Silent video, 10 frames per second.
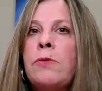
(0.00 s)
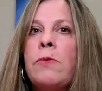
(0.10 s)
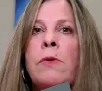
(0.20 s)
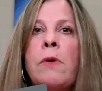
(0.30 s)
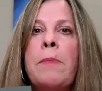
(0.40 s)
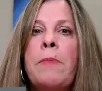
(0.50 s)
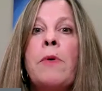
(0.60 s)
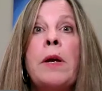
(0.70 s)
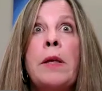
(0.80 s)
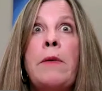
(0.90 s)
just grew up
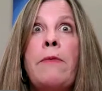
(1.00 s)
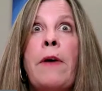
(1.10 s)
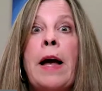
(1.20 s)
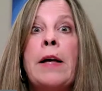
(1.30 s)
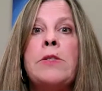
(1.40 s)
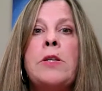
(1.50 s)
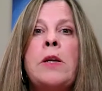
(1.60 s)
really fast.